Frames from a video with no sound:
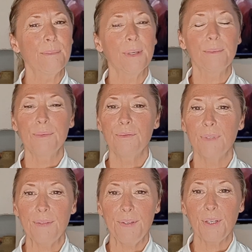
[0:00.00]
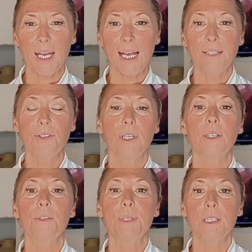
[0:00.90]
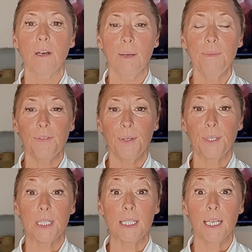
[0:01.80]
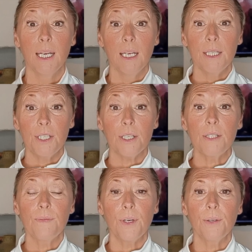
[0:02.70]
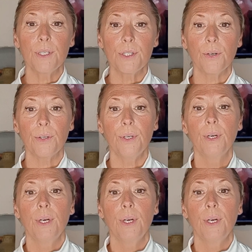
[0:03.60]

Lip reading: But if you can, try not to be time focused. Just focus on